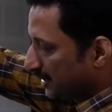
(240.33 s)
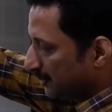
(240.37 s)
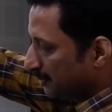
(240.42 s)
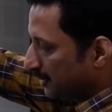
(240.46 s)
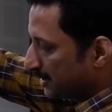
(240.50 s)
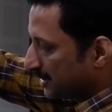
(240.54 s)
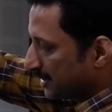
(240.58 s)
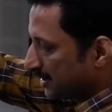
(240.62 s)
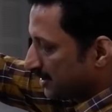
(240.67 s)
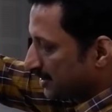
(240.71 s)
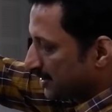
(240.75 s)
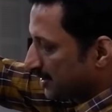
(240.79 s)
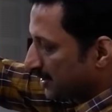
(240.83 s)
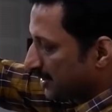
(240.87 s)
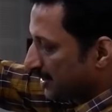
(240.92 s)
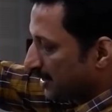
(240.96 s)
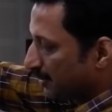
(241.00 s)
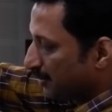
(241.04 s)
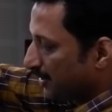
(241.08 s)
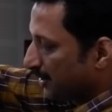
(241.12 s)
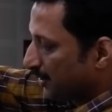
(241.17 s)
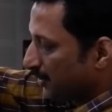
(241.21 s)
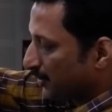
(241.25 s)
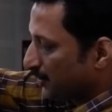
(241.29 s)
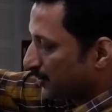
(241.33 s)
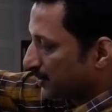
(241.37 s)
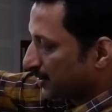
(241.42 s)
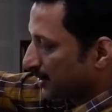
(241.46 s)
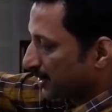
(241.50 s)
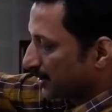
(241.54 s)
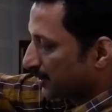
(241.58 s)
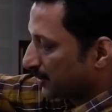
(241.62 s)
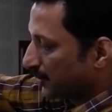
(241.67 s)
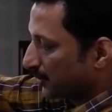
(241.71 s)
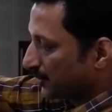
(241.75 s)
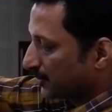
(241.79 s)
tip is actually coming
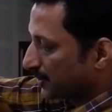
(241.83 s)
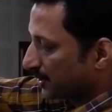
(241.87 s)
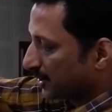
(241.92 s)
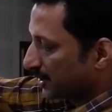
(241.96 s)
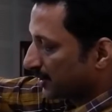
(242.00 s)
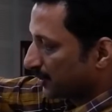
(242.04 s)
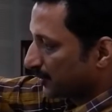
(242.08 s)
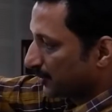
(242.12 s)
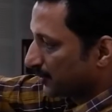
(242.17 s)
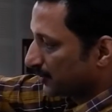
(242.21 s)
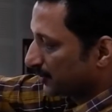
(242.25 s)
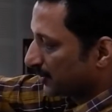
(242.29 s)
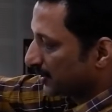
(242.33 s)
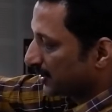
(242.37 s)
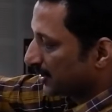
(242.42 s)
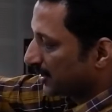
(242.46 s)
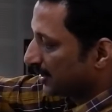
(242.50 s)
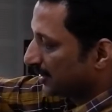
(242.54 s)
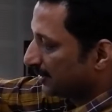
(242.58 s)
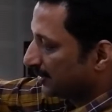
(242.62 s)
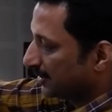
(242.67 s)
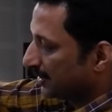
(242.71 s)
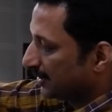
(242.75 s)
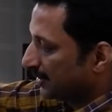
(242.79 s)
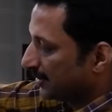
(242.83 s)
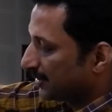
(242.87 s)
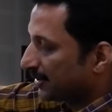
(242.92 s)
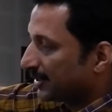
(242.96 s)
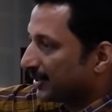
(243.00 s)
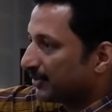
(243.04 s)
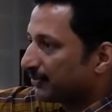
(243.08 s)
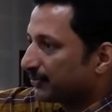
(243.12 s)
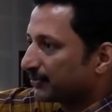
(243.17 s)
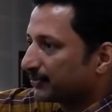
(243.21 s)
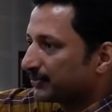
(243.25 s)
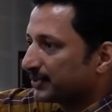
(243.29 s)
closer and closer and closer, and then
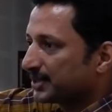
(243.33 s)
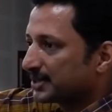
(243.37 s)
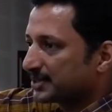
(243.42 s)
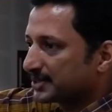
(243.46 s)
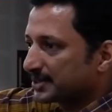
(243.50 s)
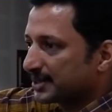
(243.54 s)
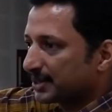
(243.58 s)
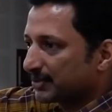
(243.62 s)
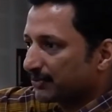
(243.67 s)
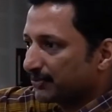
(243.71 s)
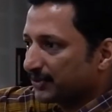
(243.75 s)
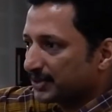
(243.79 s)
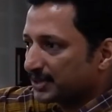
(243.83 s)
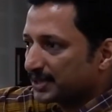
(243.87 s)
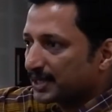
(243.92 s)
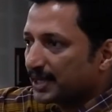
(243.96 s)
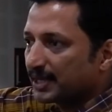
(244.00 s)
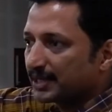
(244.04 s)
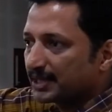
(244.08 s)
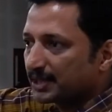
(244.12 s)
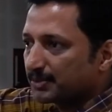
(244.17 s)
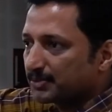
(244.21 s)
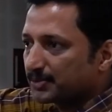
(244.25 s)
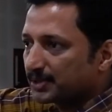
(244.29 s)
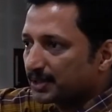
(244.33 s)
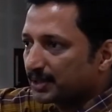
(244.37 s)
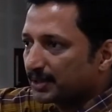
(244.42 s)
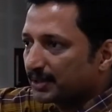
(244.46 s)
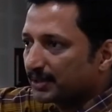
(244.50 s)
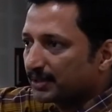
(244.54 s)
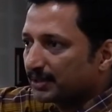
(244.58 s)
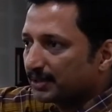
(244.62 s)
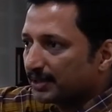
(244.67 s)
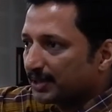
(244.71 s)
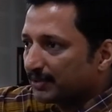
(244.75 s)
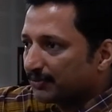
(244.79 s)
if these surface atoms,
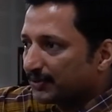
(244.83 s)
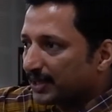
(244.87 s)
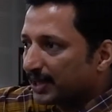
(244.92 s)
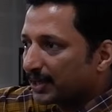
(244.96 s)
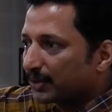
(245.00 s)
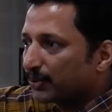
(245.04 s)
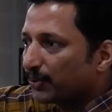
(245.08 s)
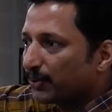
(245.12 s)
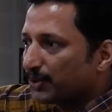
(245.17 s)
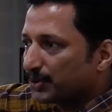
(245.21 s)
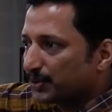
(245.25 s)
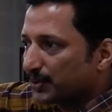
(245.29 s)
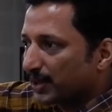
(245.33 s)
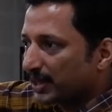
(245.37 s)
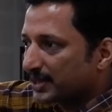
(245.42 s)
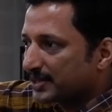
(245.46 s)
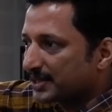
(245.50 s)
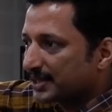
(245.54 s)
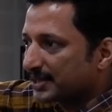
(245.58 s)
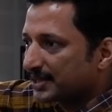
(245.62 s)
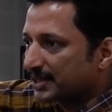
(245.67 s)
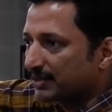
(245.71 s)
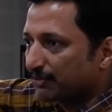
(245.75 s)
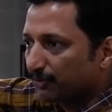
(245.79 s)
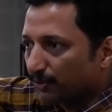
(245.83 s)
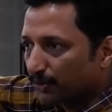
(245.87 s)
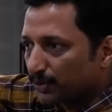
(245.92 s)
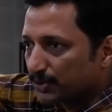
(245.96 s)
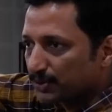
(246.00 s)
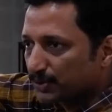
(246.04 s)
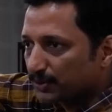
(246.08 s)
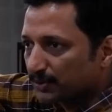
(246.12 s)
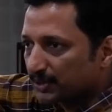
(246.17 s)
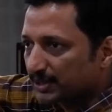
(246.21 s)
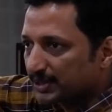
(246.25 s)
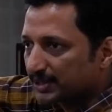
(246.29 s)
if they are going to exert a
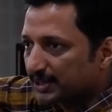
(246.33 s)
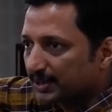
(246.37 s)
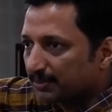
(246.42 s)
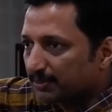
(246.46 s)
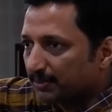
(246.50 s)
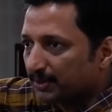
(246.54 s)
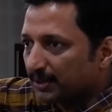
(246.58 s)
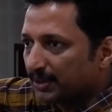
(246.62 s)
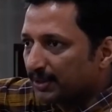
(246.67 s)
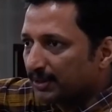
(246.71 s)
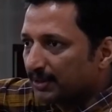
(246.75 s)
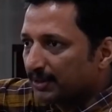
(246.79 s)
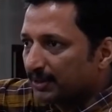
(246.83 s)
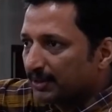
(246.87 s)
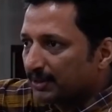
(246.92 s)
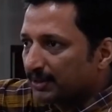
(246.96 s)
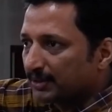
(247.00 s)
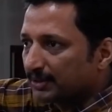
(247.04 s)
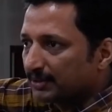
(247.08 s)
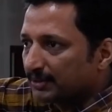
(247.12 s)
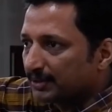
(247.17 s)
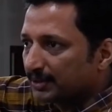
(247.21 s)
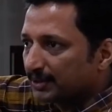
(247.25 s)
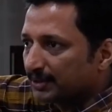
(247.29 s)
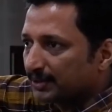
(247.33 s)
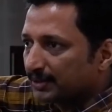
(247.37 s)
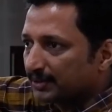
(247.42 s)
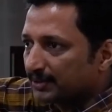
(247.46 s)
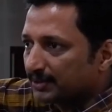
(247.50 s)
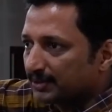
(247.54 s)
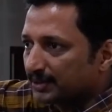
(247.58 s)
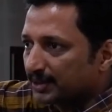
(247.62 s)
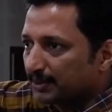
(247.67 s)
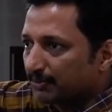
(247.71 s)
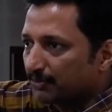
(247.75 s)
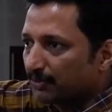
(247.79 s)
force on the
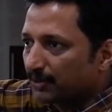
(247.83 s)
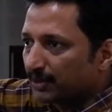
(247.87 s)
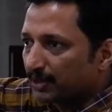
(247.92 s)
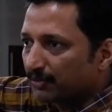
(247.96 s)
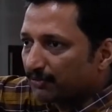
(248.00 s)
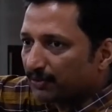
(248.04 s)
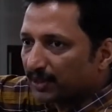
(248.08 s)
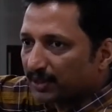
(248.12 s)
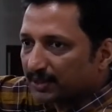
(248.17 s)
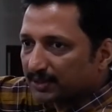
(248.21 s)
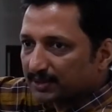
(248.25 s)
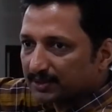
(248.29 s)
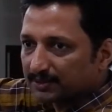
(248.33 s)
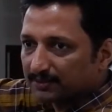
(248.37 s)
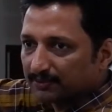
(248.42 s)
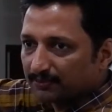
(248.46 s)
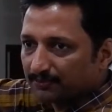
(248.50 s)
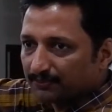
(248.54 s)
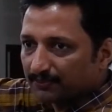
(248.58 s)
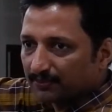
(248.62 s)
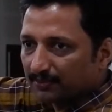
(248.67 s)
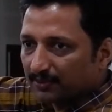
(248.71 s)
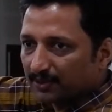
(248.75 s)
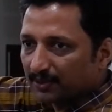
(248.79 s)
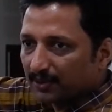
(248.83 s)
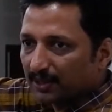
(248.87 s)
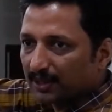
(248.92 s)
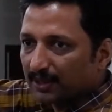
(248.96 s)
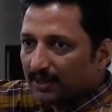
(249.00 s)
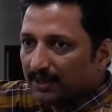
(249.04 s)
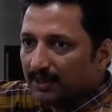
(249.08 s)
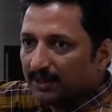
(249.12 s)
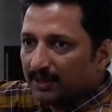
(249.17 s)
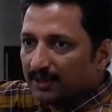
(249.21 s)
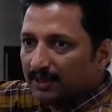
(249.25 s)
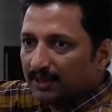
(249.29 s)
tip will deflect. Okay,